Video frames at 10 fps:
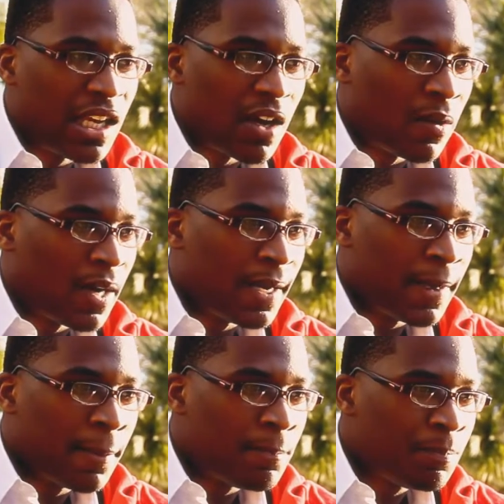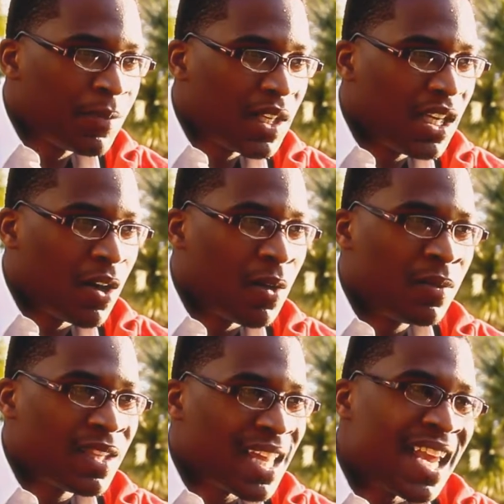you know, um, you
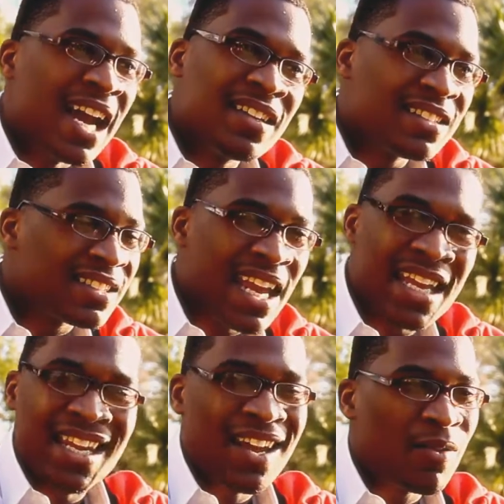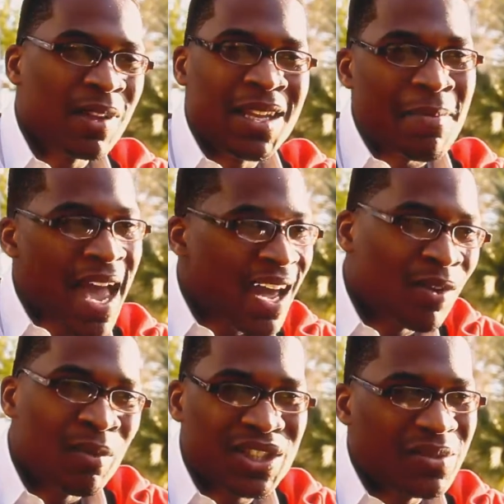know that they understand it doesn't really
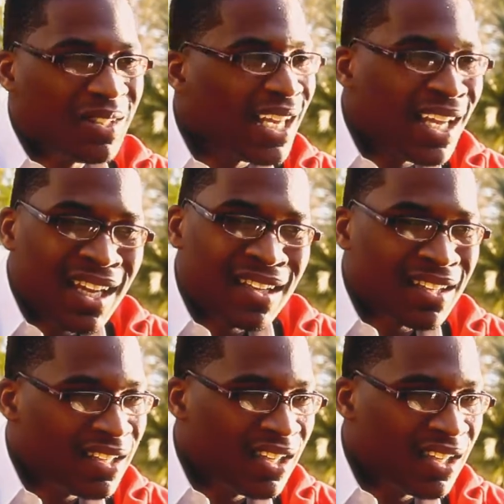matter what you did,